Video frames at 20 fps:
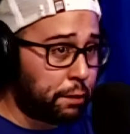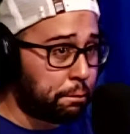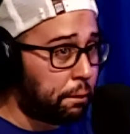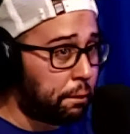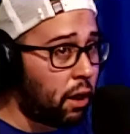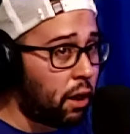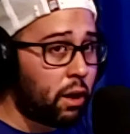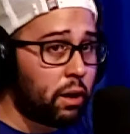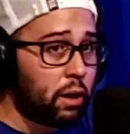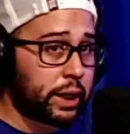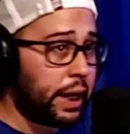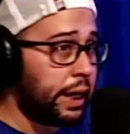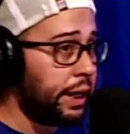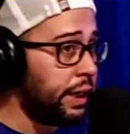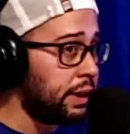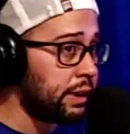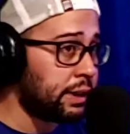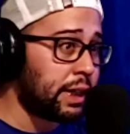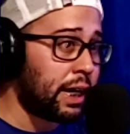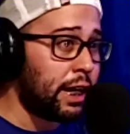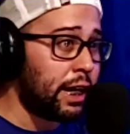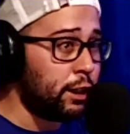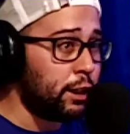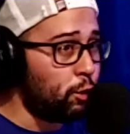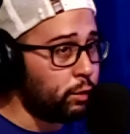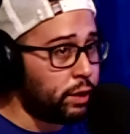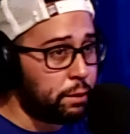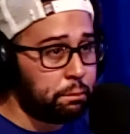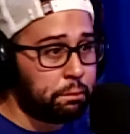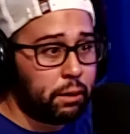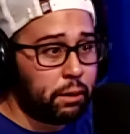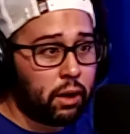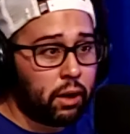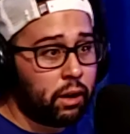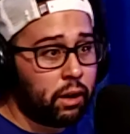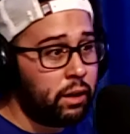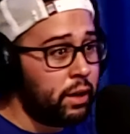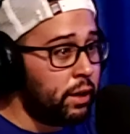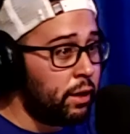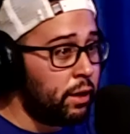Paul, KSI, Logan Paul,
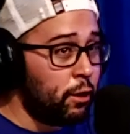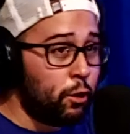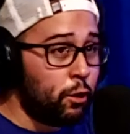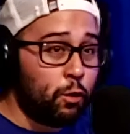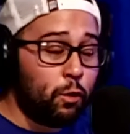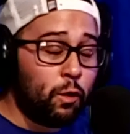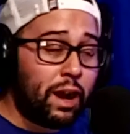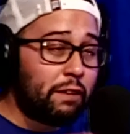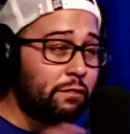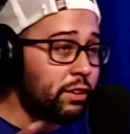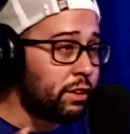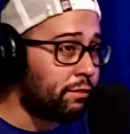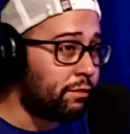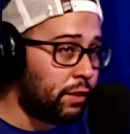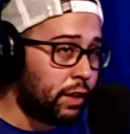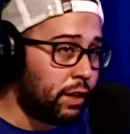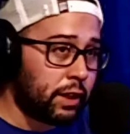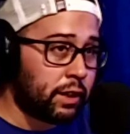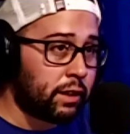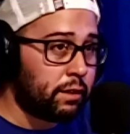whoever the fuck,